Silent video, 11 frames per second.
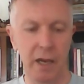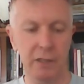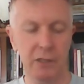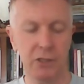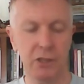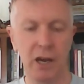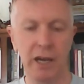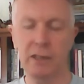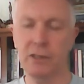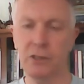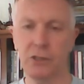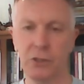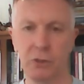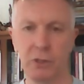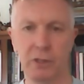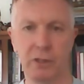style that
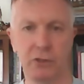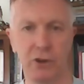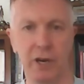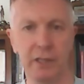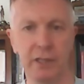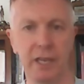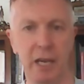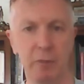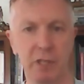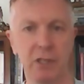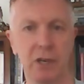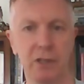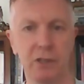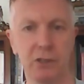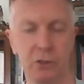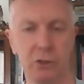suited trucks, a gaming style
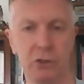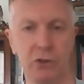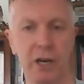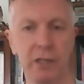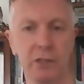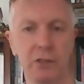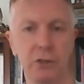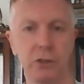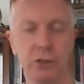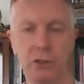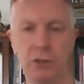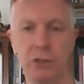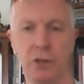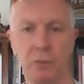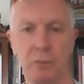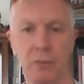that suited trucks, you could do
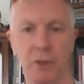so.